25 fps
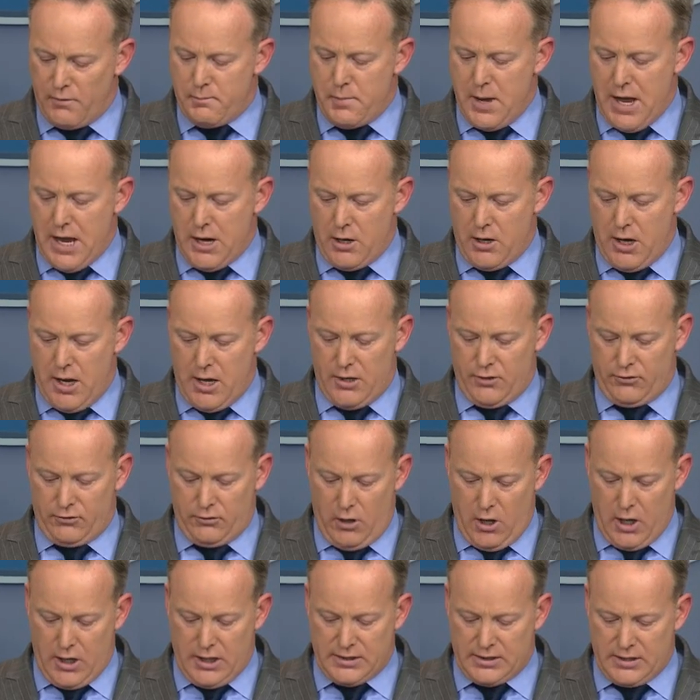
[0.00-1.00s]
better, and as
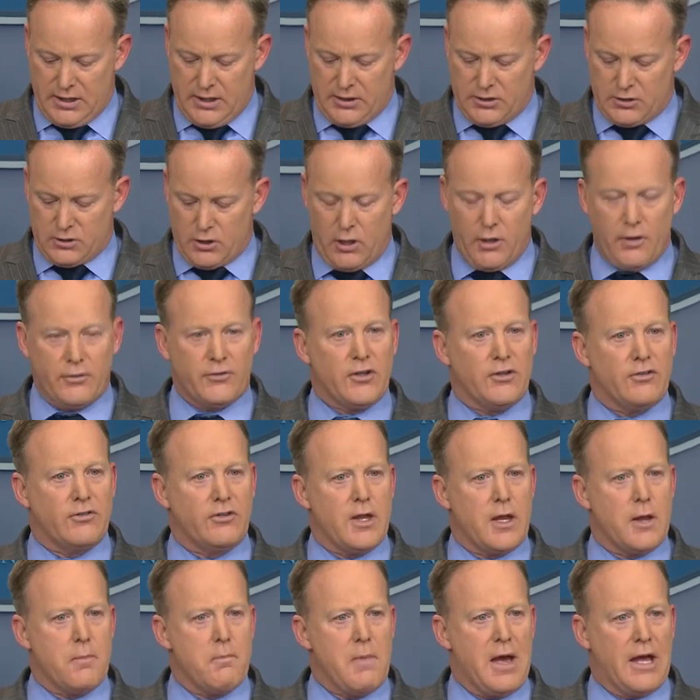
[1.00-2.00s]
long as he serves as
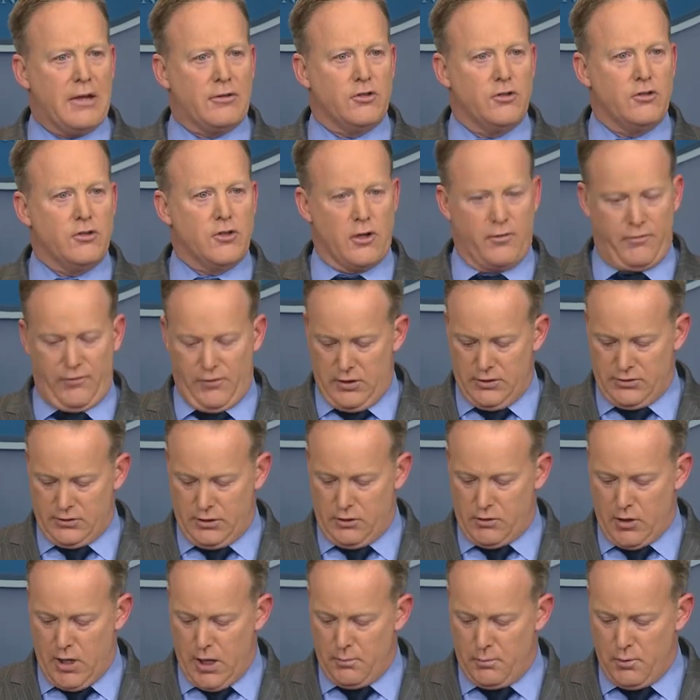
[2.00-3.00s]
the messenger for this
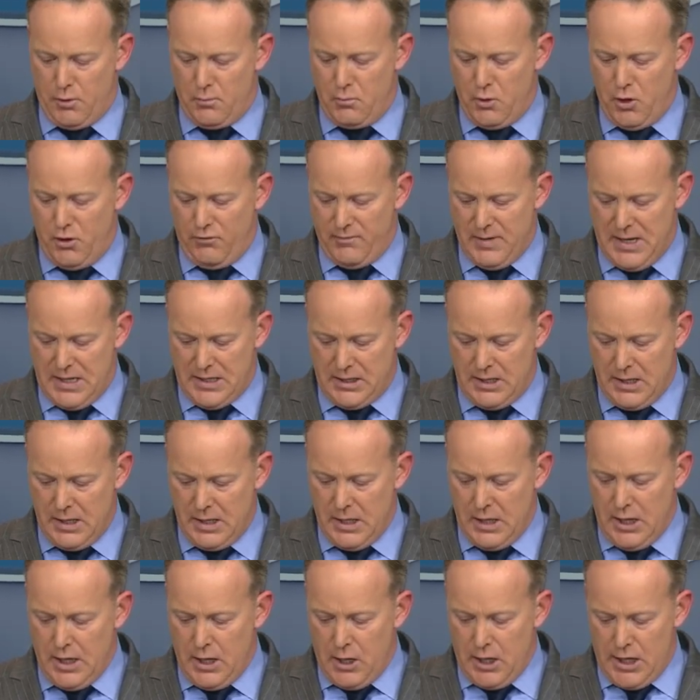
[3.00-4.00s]
incredible movement,
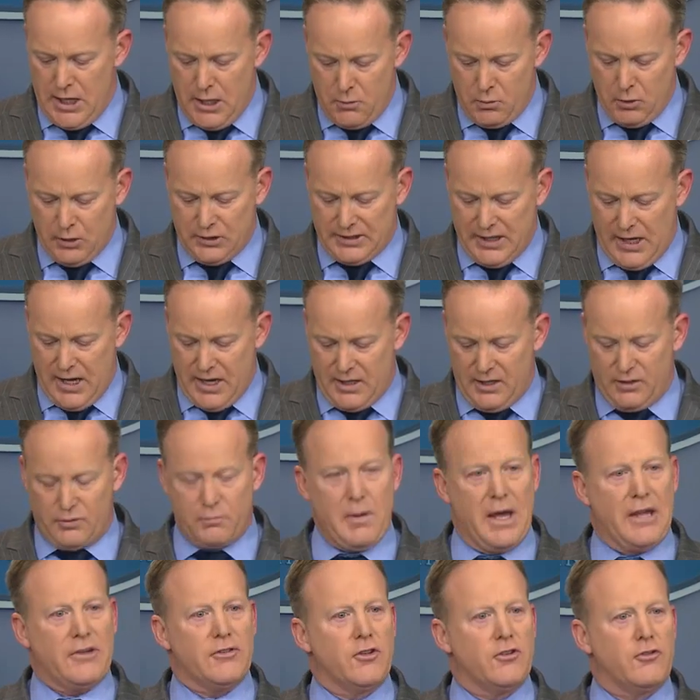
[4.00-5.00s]
he will take his
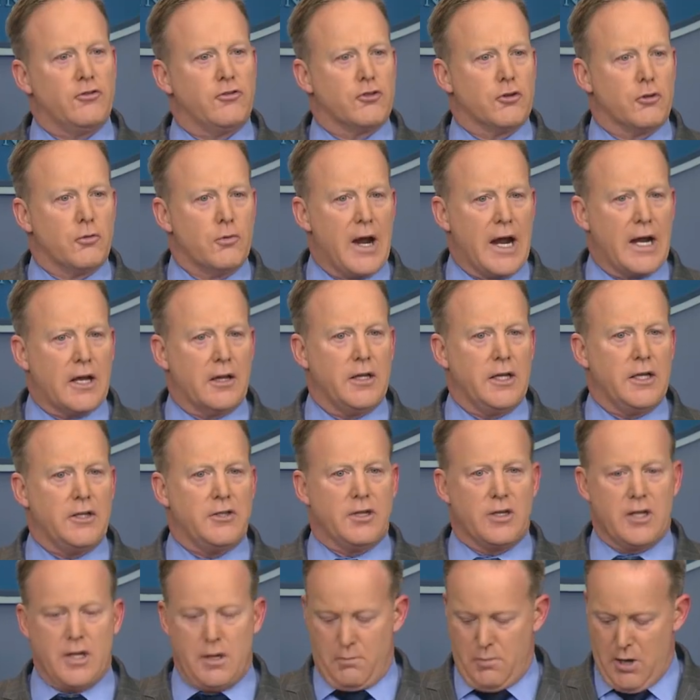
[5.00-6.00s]
message directly
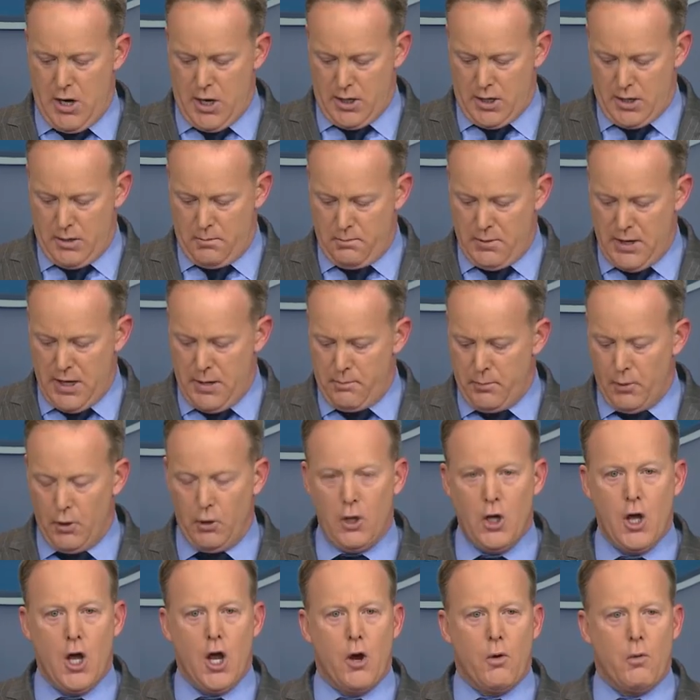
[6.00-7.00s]
to the American
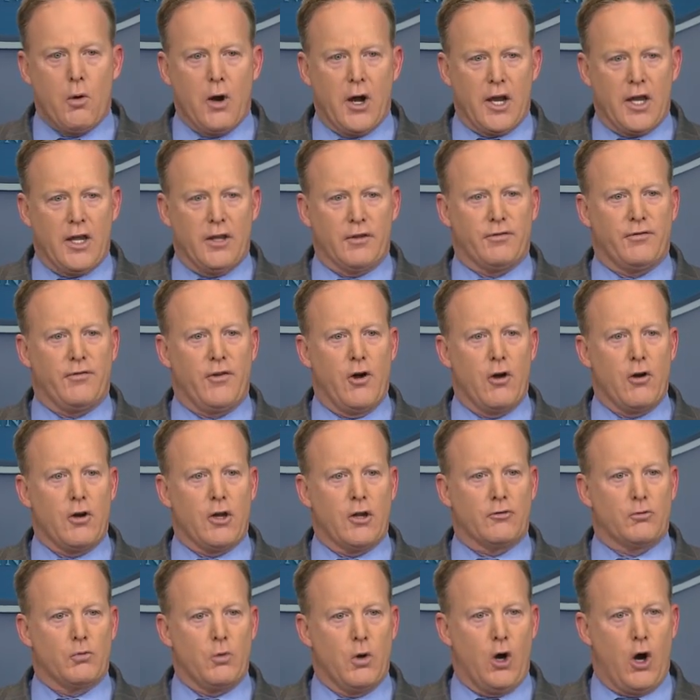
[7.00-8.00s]
people, where his
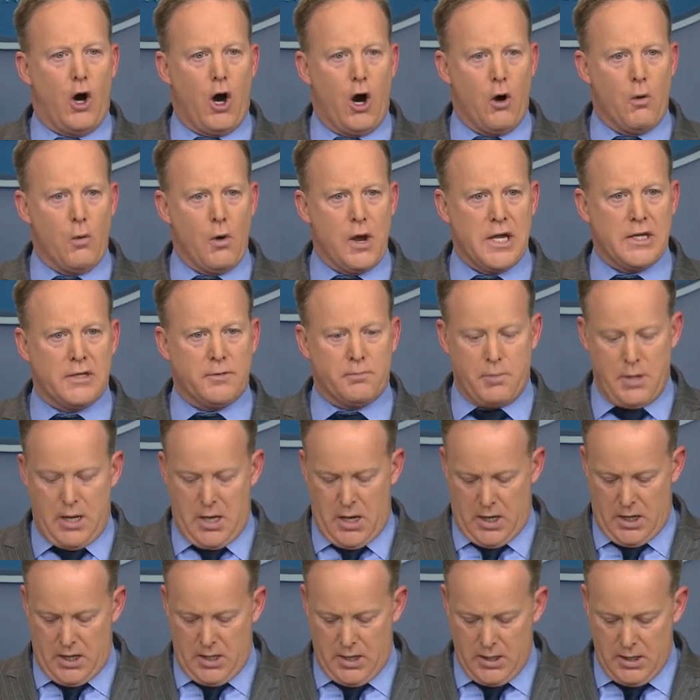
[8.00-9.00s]
focus will always
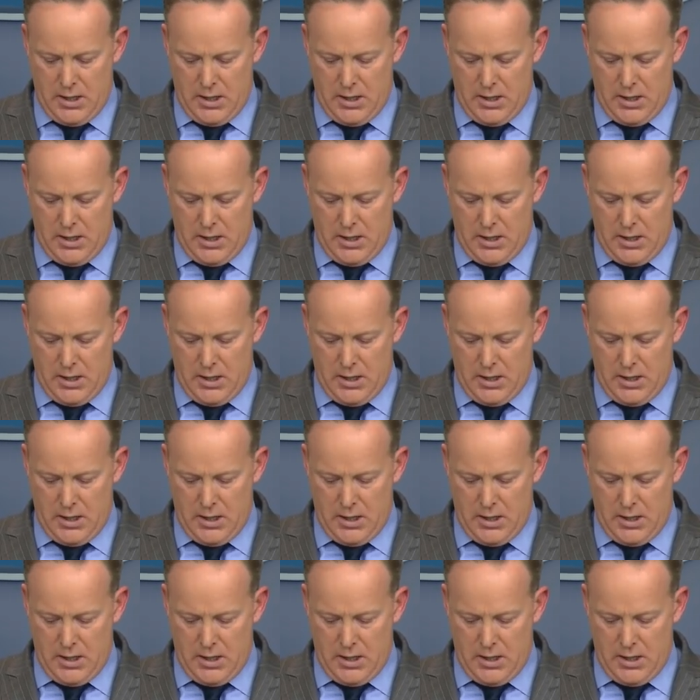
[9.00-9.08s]
be.